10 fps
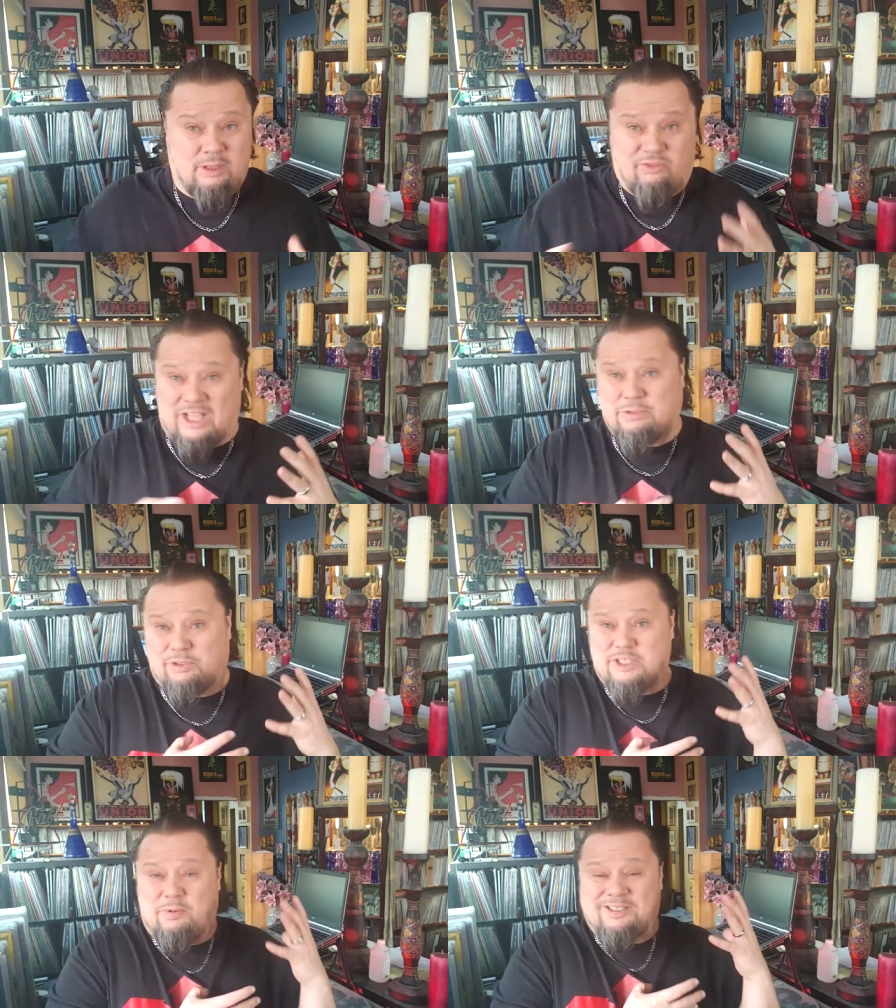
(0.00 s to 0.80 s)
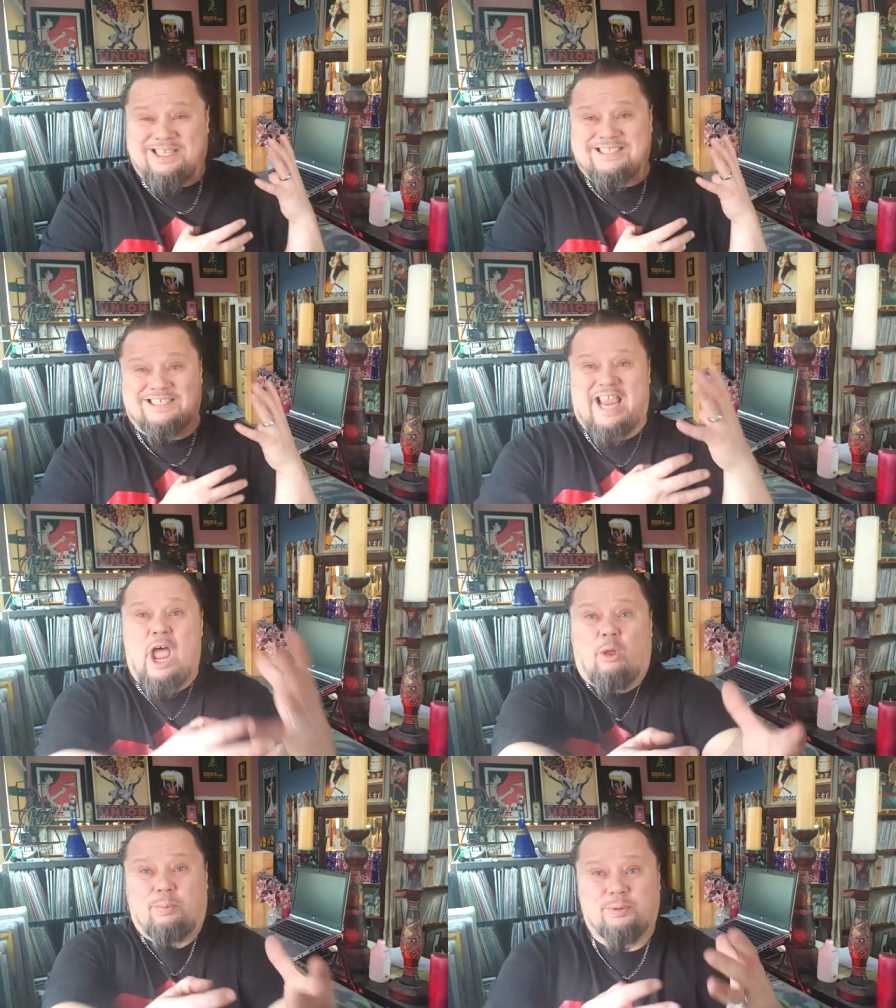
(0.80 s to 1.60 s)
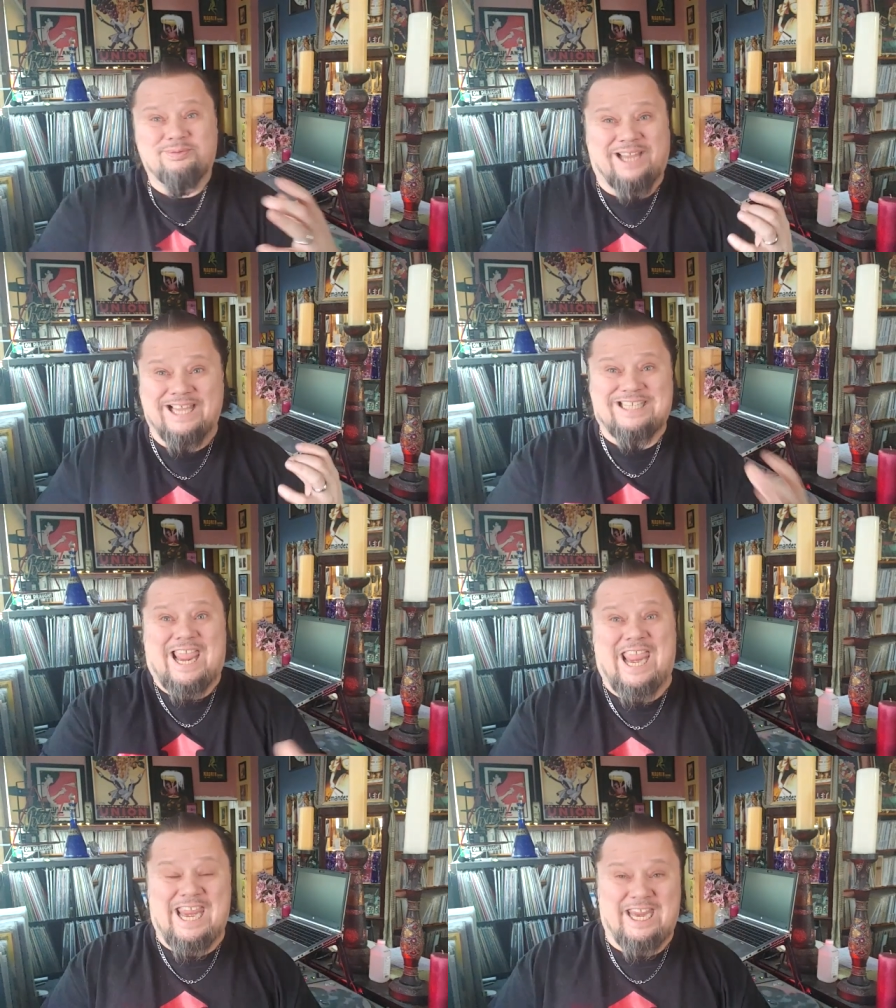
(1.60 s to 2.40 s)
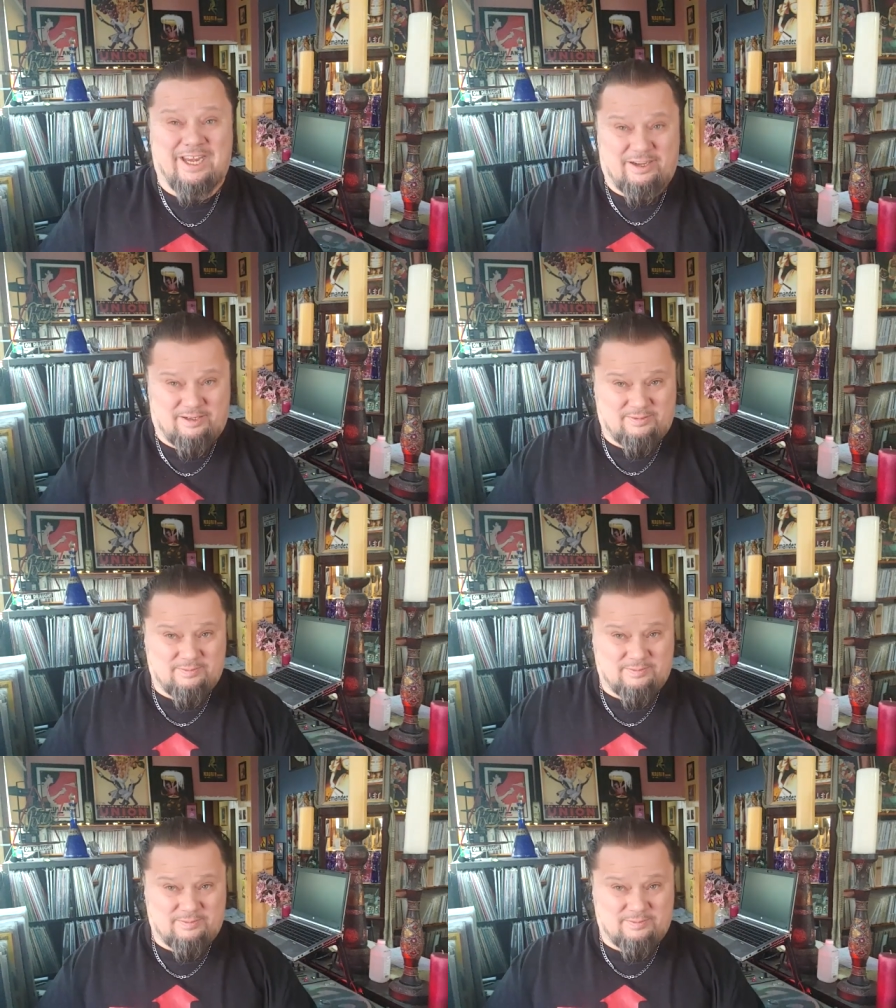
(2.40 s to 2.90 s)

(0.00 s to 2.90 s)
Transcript: That's what this music is it's help, it's aid.